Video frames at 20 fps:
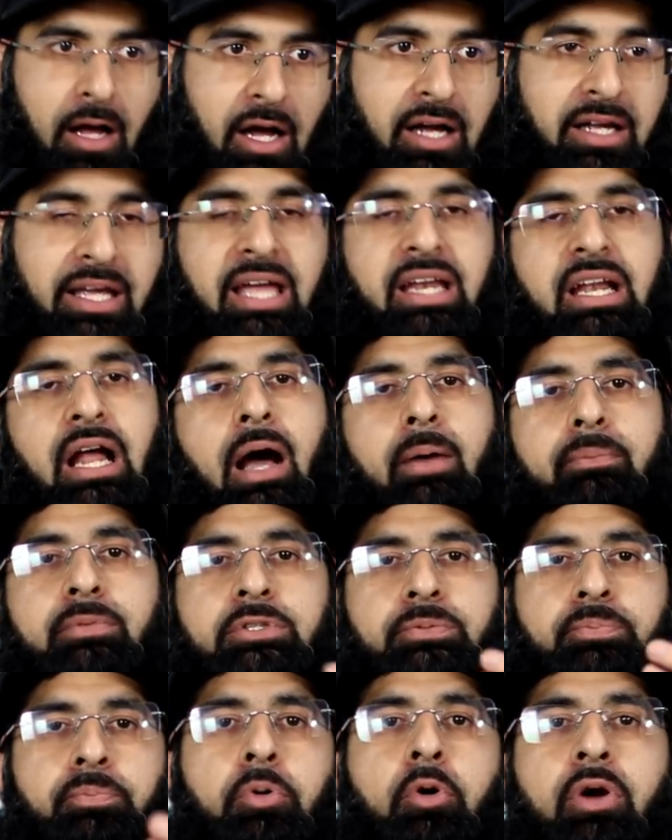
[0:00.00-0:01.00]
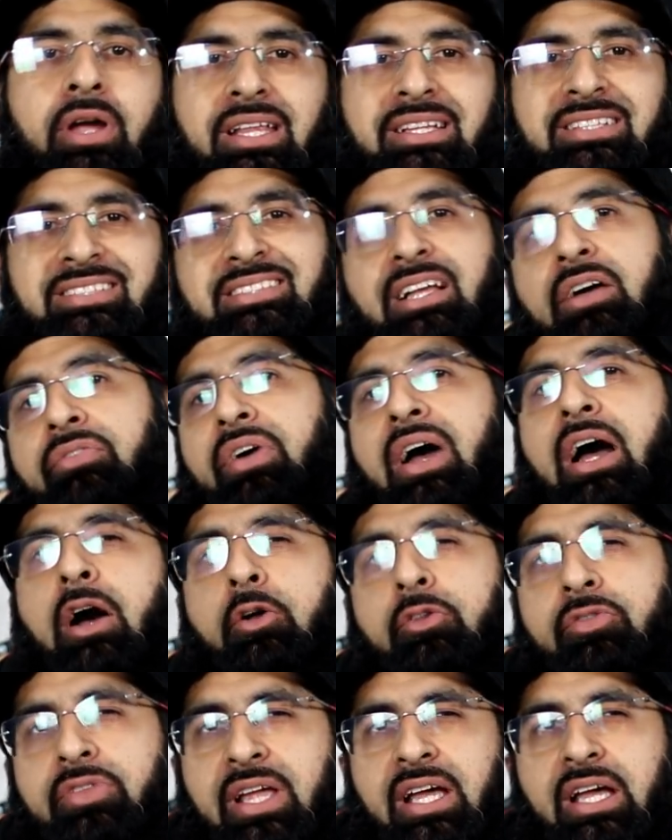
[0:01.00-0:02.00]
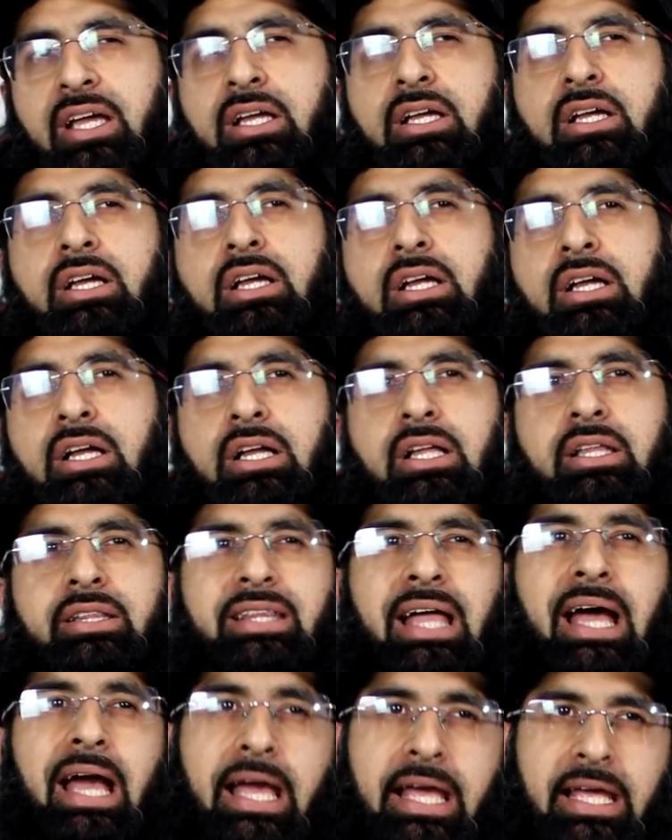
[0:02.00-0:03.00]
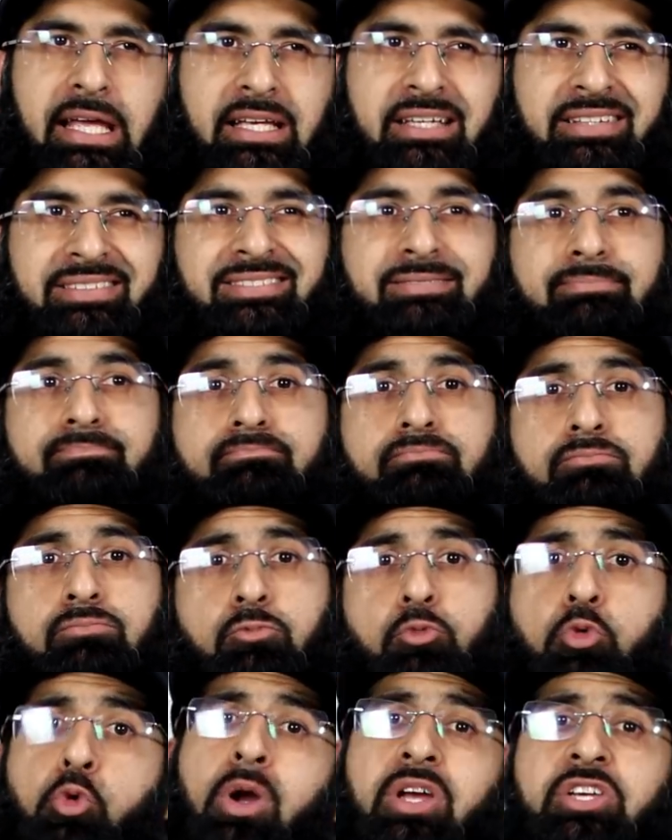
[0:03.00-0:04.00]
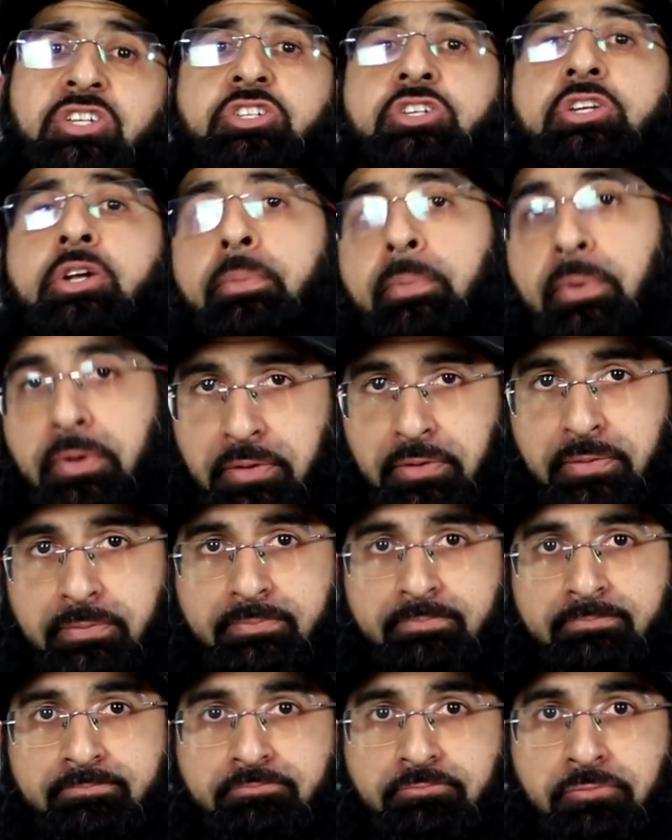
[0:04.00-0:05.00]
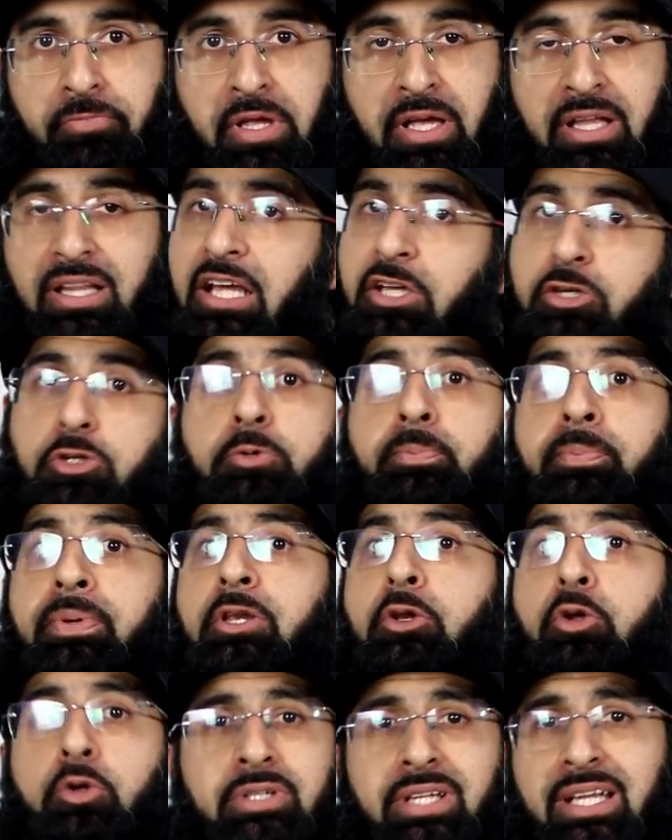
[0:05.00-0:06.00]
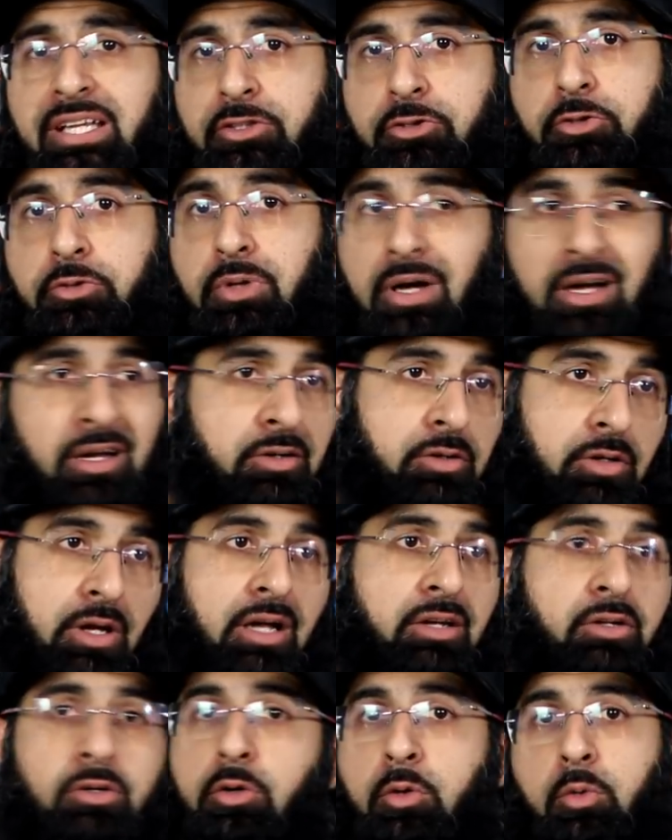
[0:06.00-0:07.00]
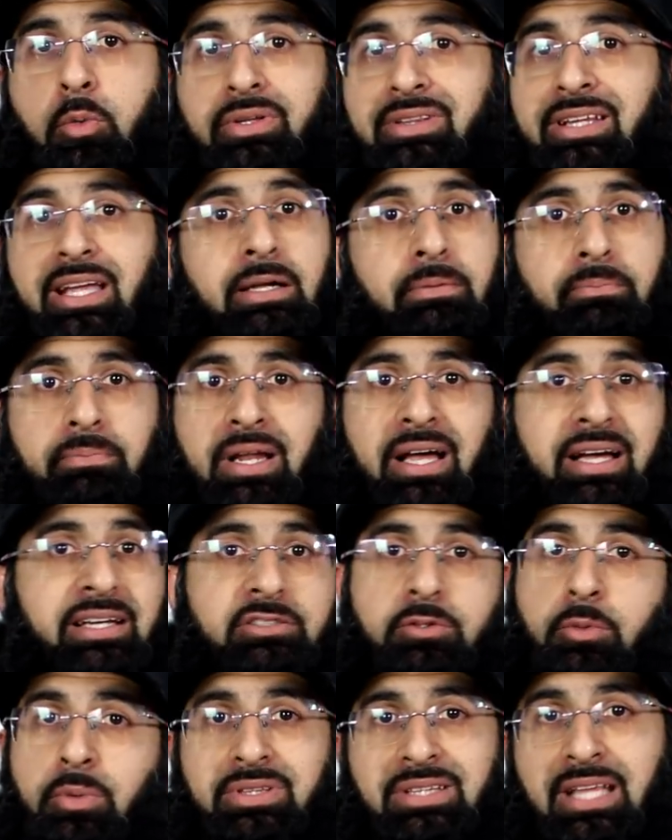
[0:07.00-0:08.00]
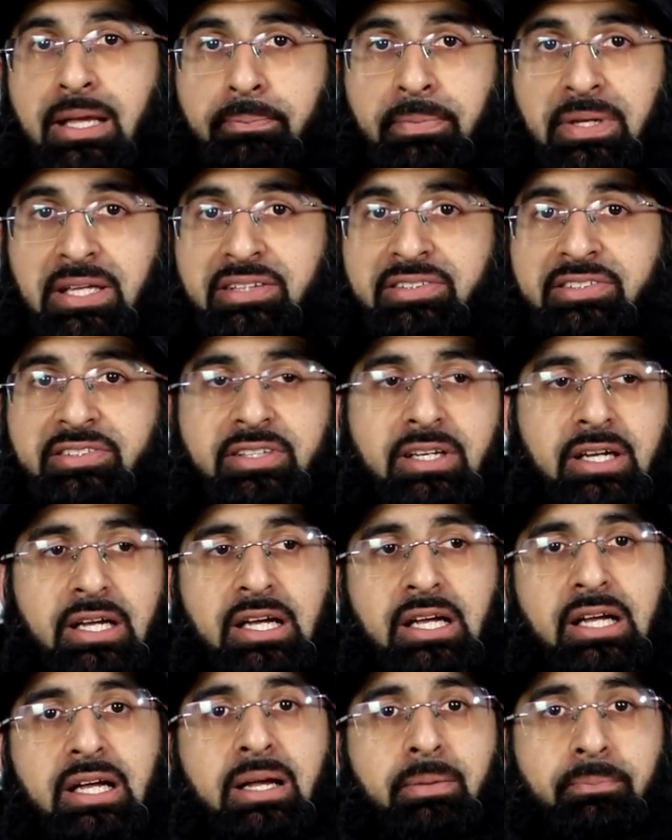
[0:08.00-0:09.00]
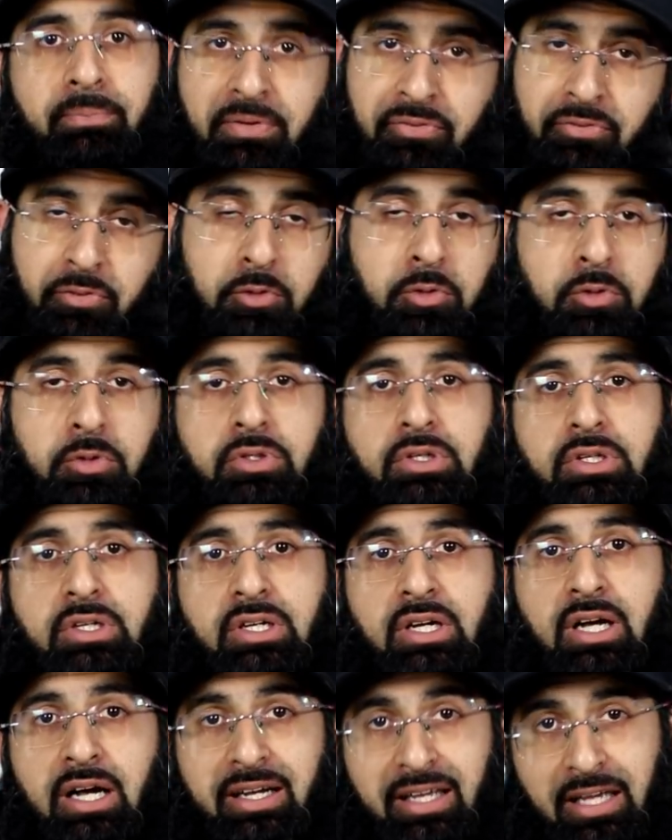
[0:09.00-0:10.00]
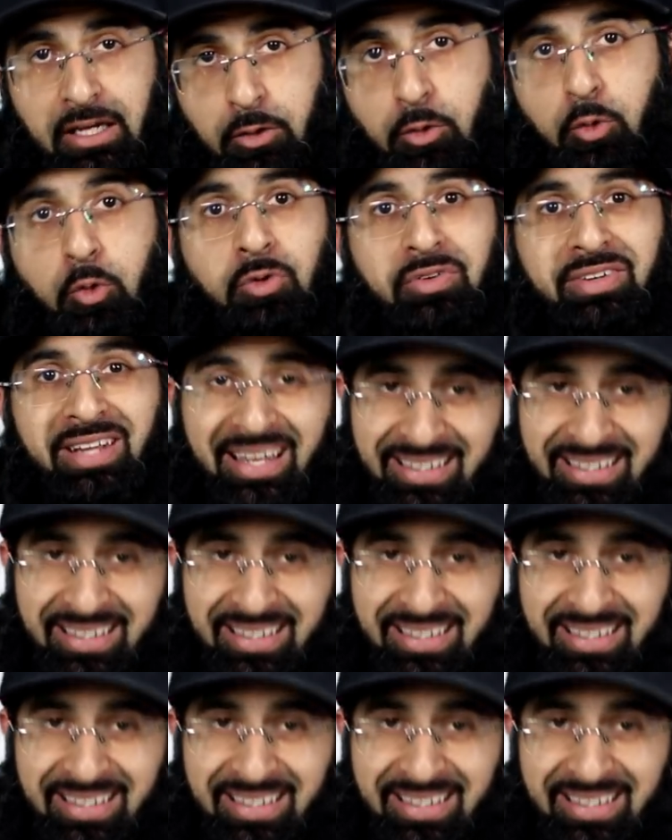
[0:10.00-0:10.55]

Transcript: Again, I'm just putting stuff out there that is questionable. Yeah, that should be looked into. I don't know. I don't know what that implies or what that means before I get called